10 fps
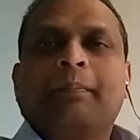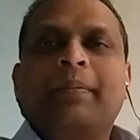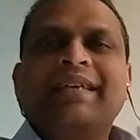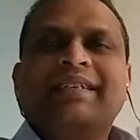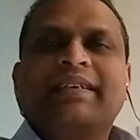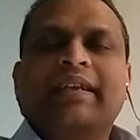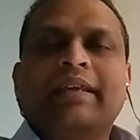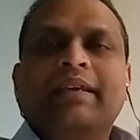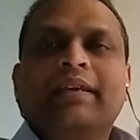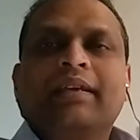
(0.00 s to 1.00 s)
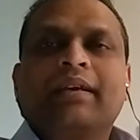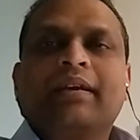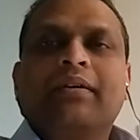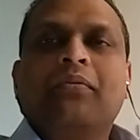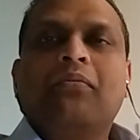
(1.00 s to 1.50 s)
basically,
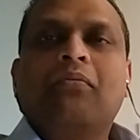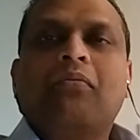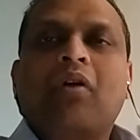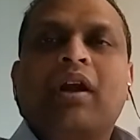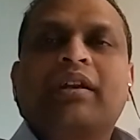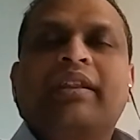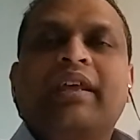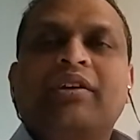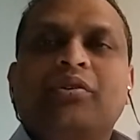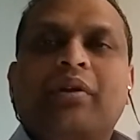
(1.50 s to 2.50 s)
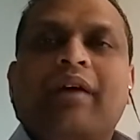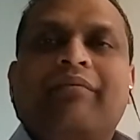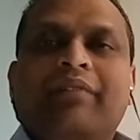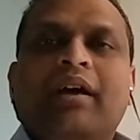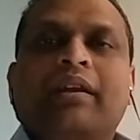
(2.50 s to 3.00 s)
what they should have
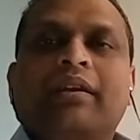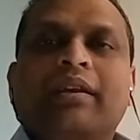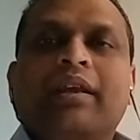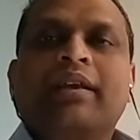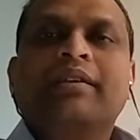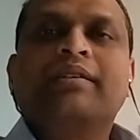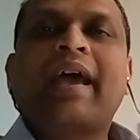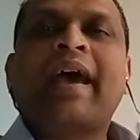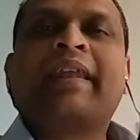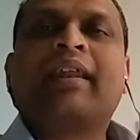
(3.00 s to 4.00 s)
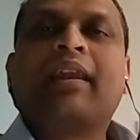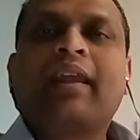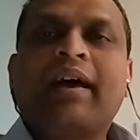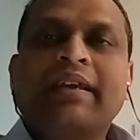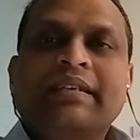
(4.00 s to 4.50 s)
done is
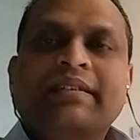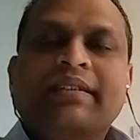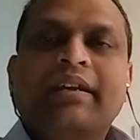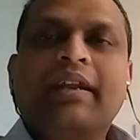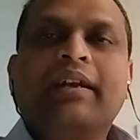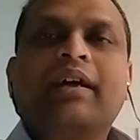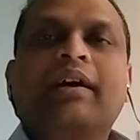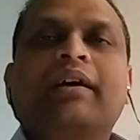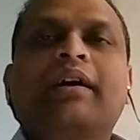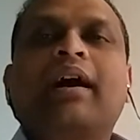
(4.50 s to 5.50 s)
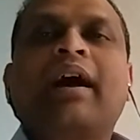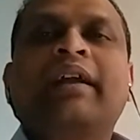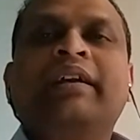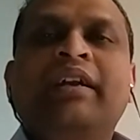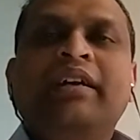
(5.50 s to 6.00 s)
analyze the data,
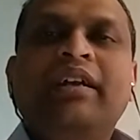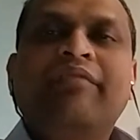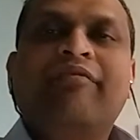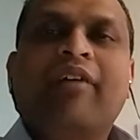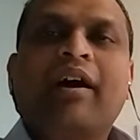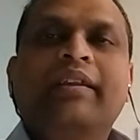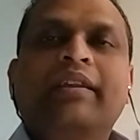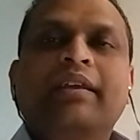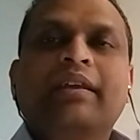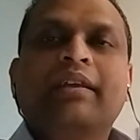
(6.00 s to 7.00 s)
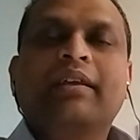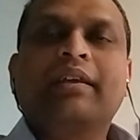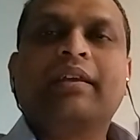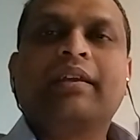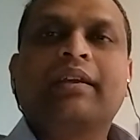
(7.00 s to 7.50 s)
identify the
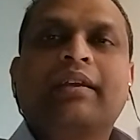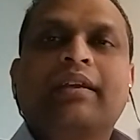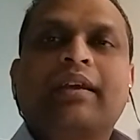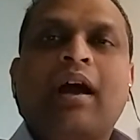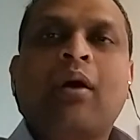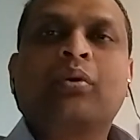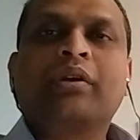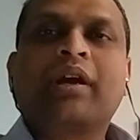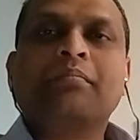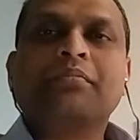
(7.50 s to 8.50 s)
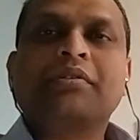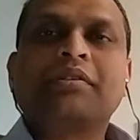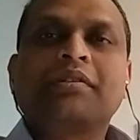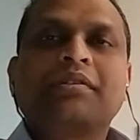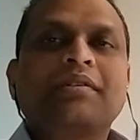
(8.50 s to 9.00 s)

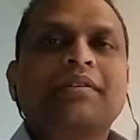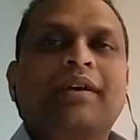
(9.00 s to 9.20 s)
outcomes